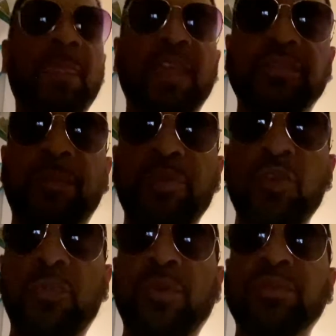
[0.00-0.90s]
It's the
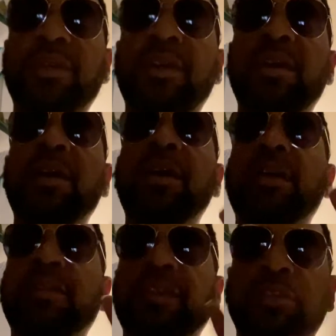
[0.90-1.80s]
pupils,
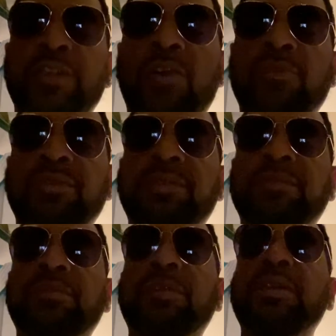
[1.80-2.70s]
the adults,
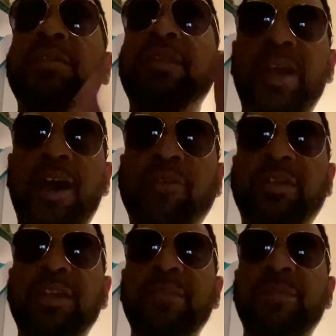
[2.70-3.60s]
the
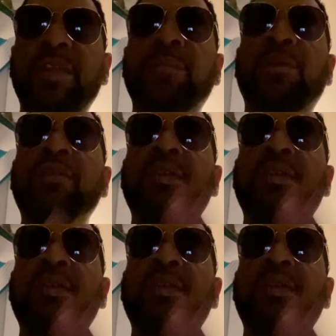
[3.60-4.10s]
elderly people,